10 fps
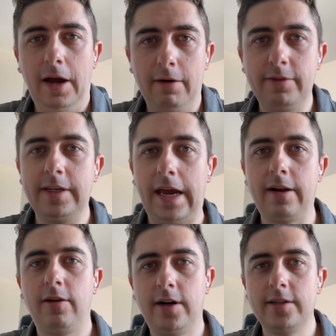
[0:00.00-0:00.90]
of the
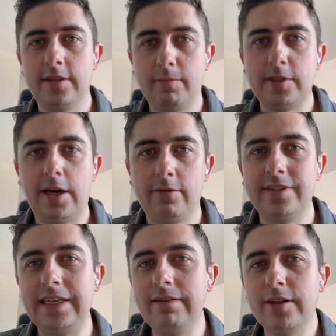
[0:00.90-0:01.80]
catalogs
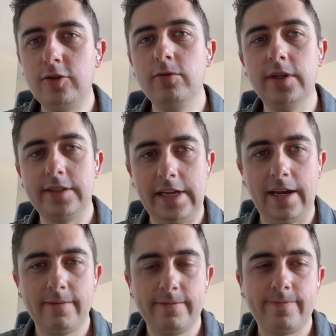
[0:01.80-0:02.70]
themselves, even to this
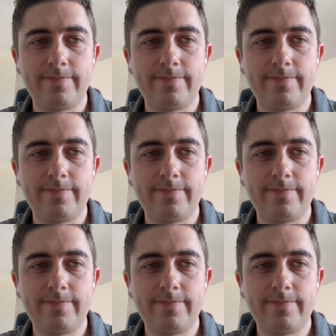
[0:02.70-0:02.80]
day.